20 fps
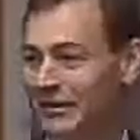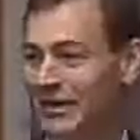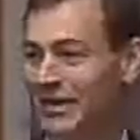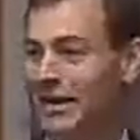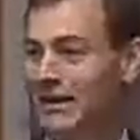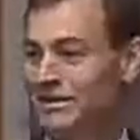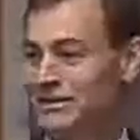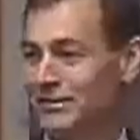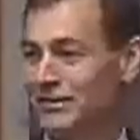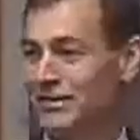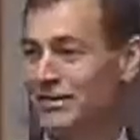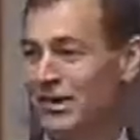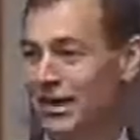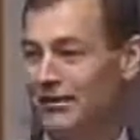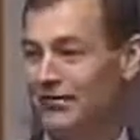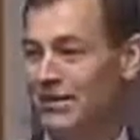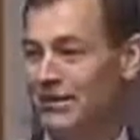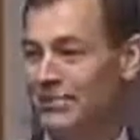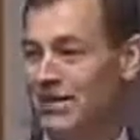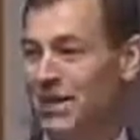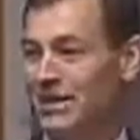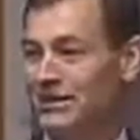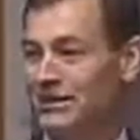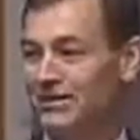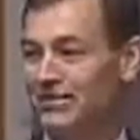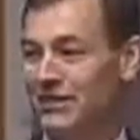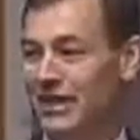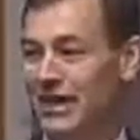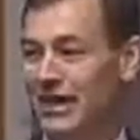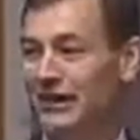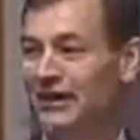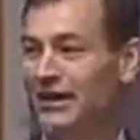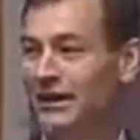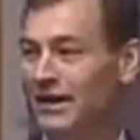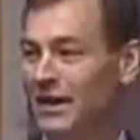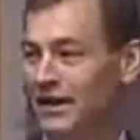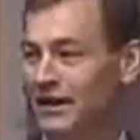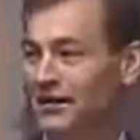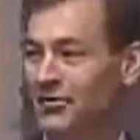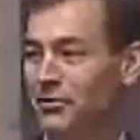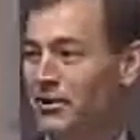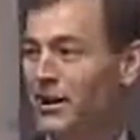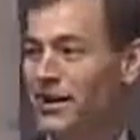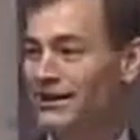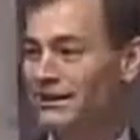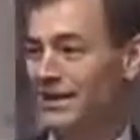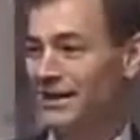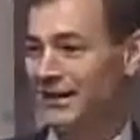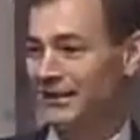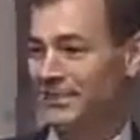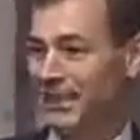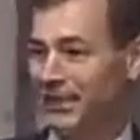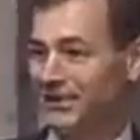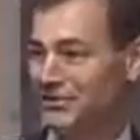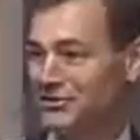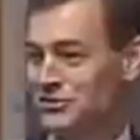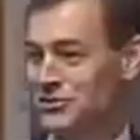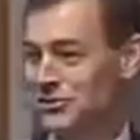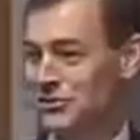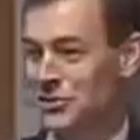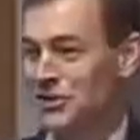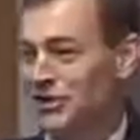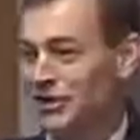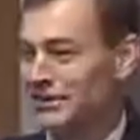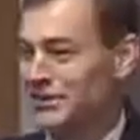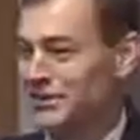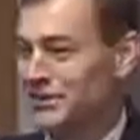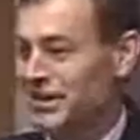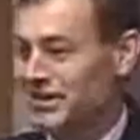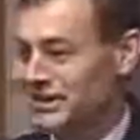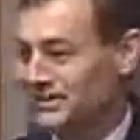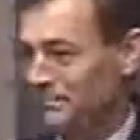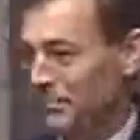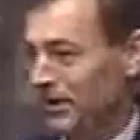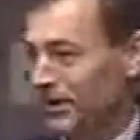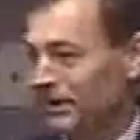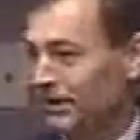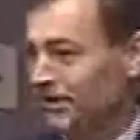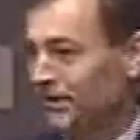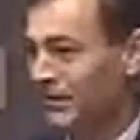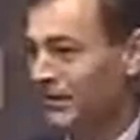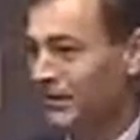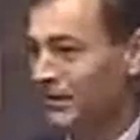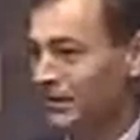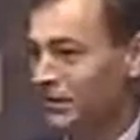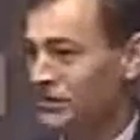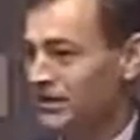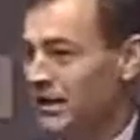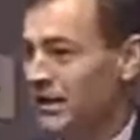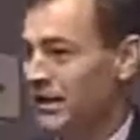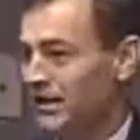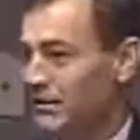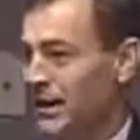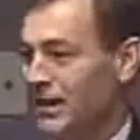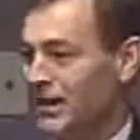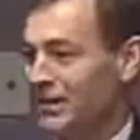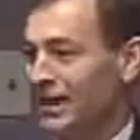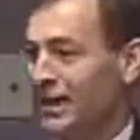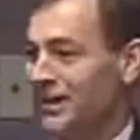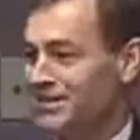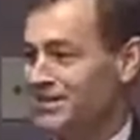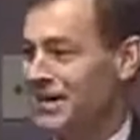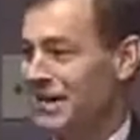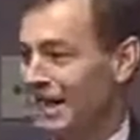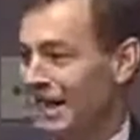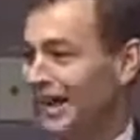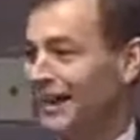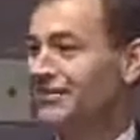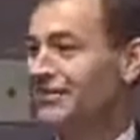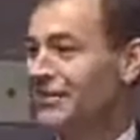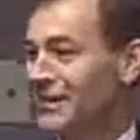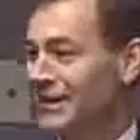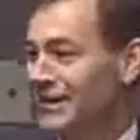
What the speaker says: the odds of you having a positive cath. Now, we're not talking about squirrely chest pain. We're talking about guys in